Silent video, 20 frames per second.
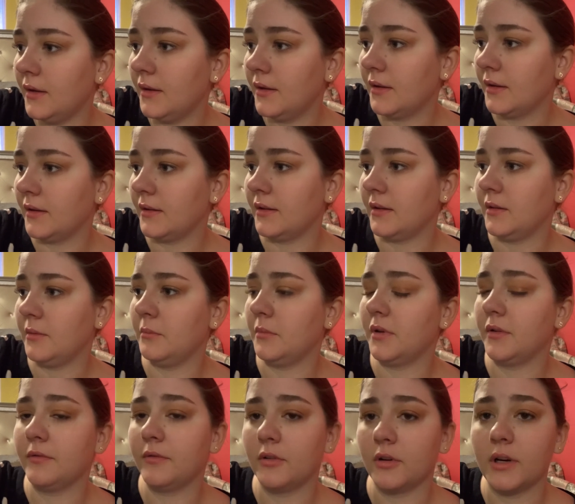And then
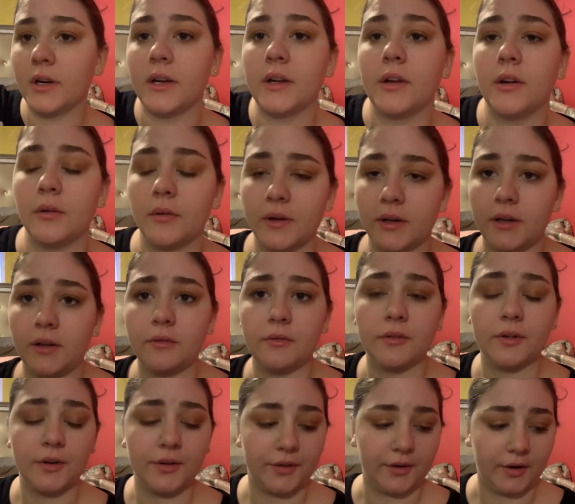before I go any
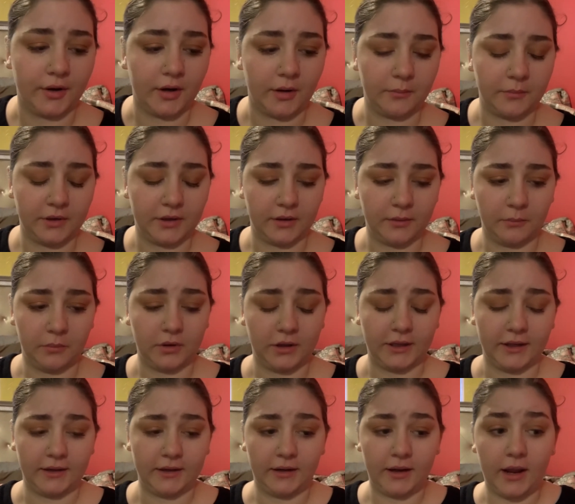further, I'm gonna
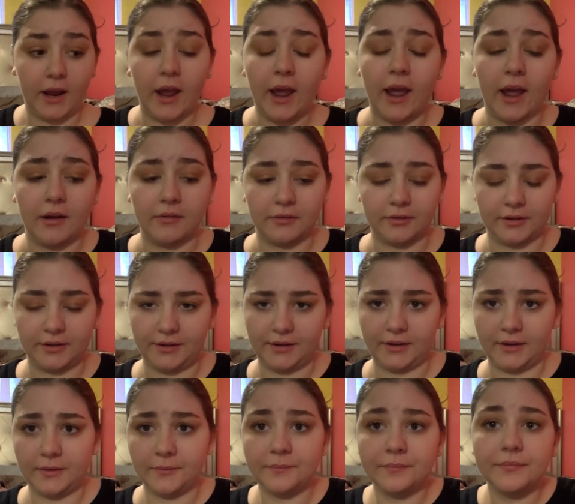blend
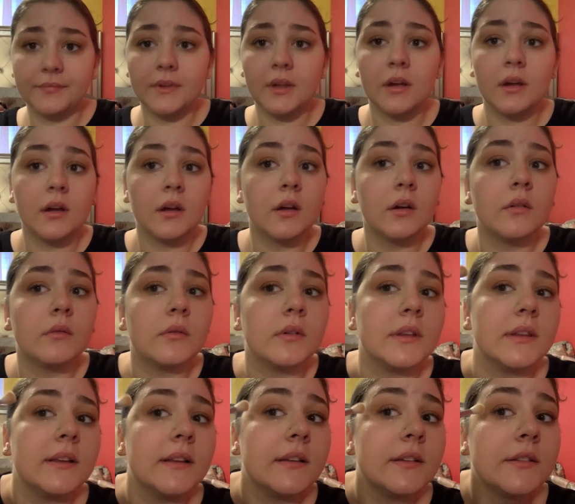everything with
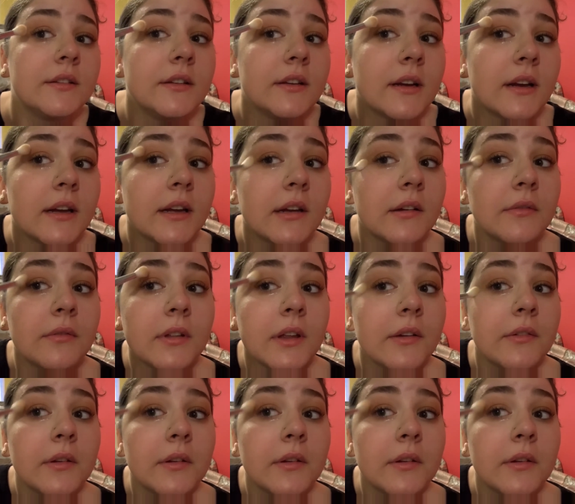this giant fluffy